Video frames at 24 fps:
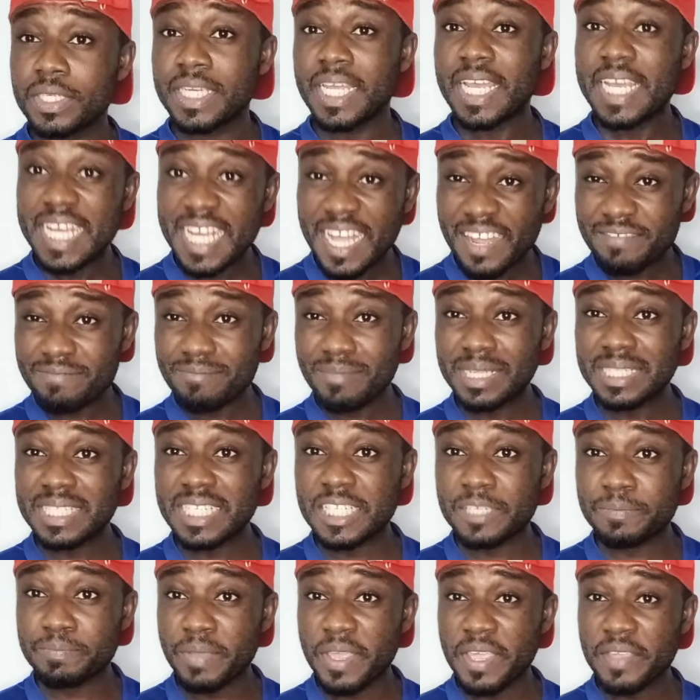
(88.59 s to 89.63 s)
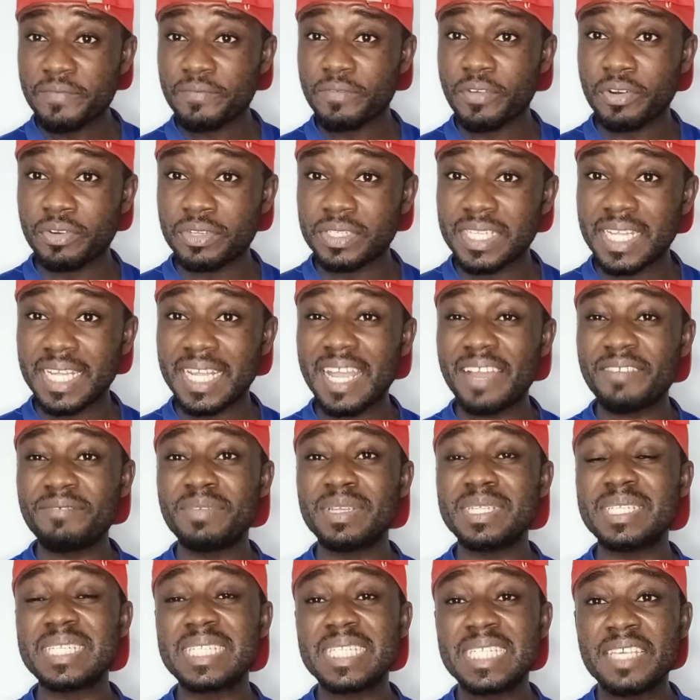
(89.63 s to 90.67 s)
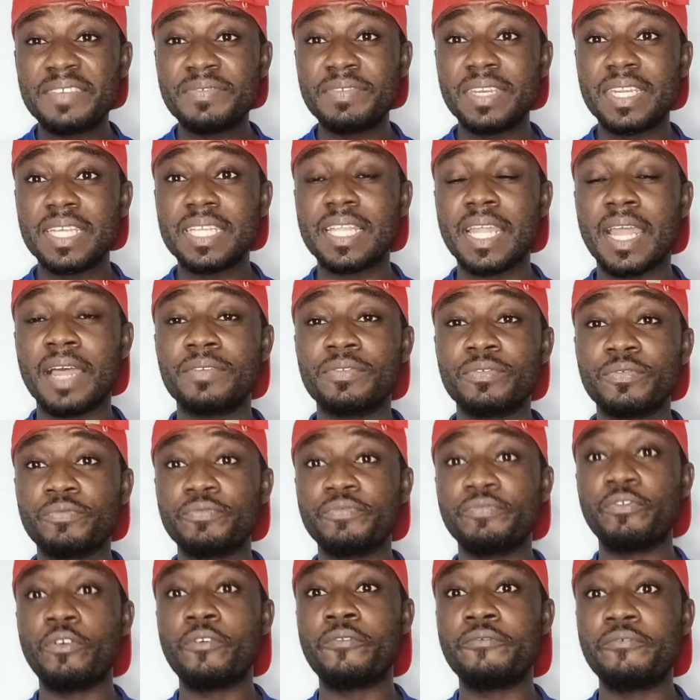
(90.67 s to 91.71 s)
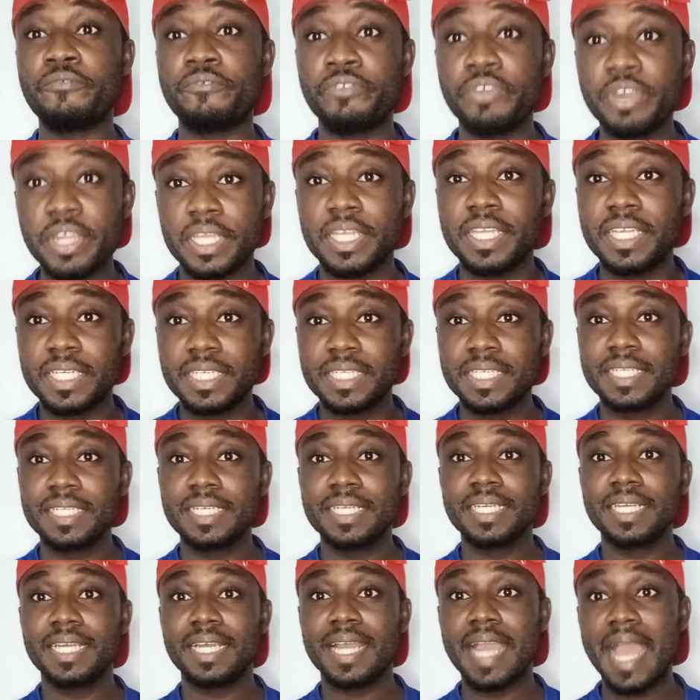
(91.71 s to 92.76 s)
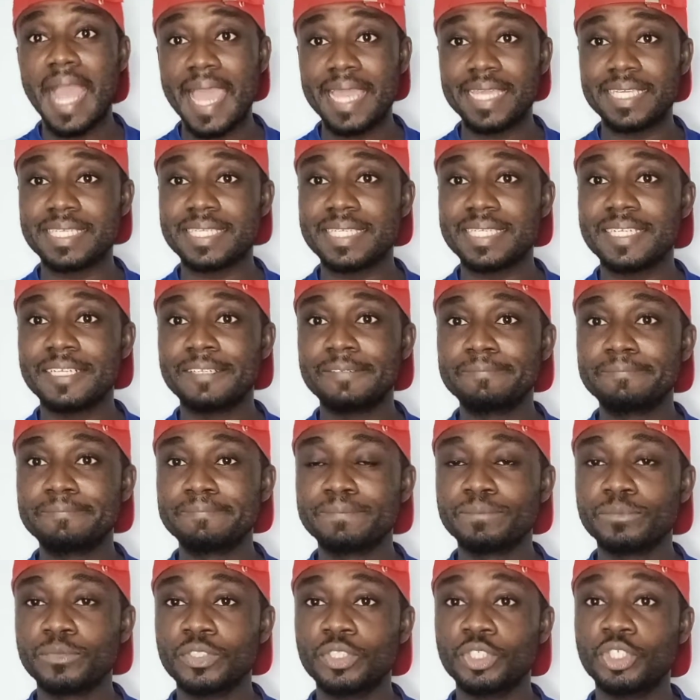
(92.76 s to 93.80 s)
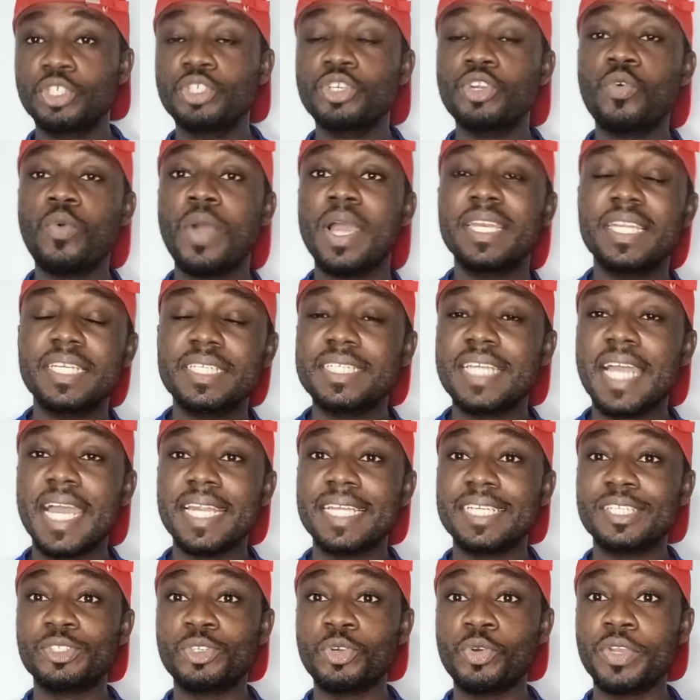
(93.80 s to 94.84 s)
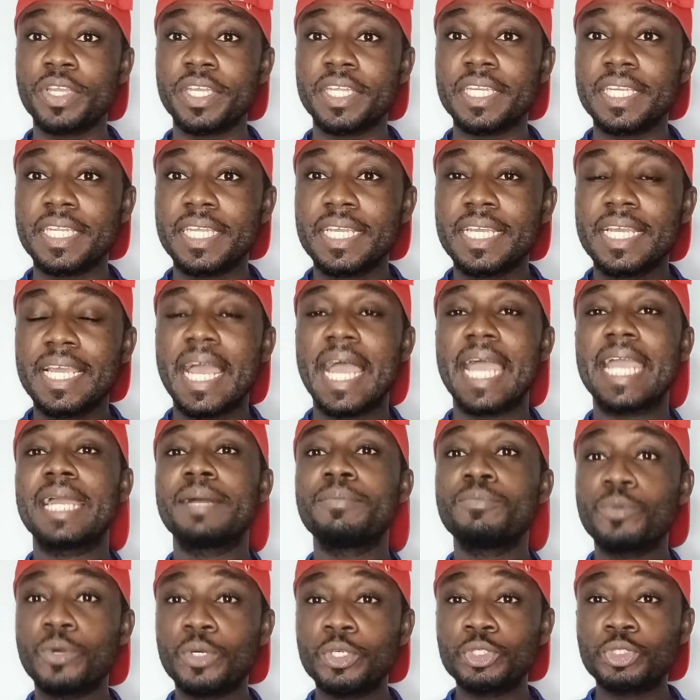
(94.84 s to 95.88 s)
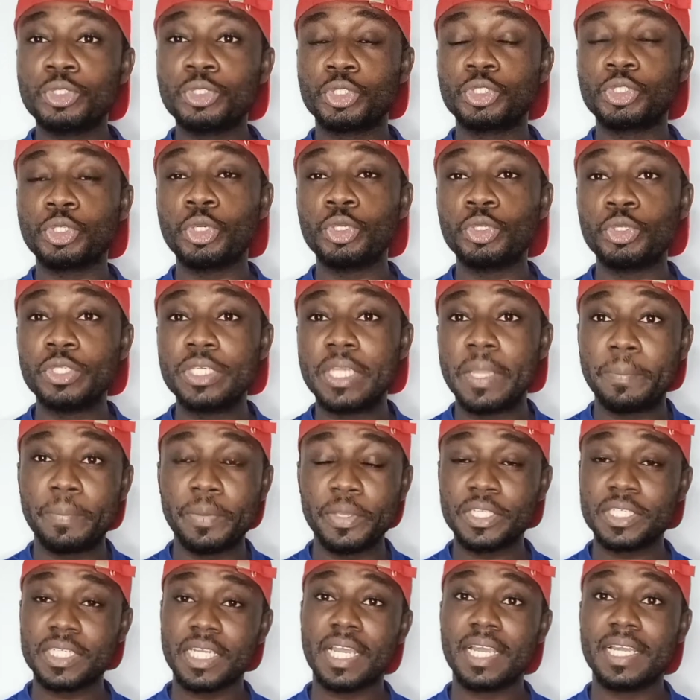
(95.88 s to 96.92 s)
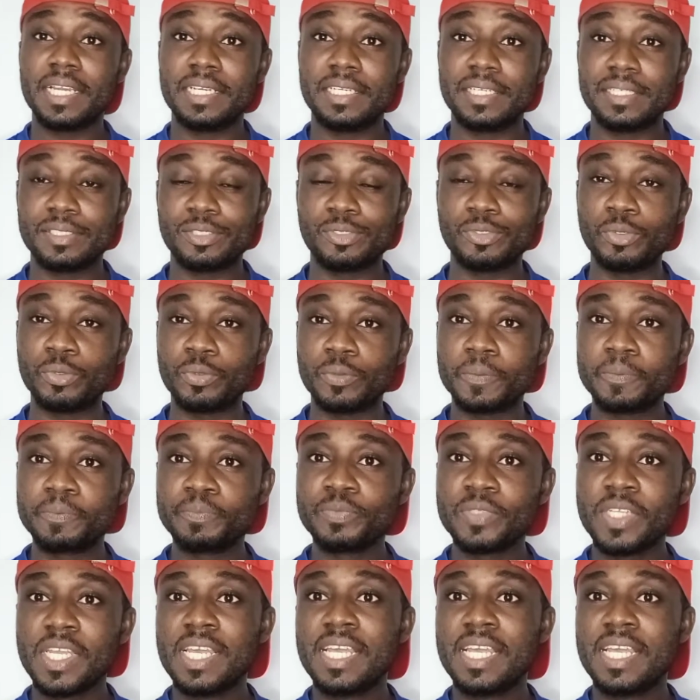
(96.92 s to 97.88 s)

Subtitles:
The government is paying for it. The government is giving it out for free. Guys, do you know what this guy is doing? I am going to show you the picture soon.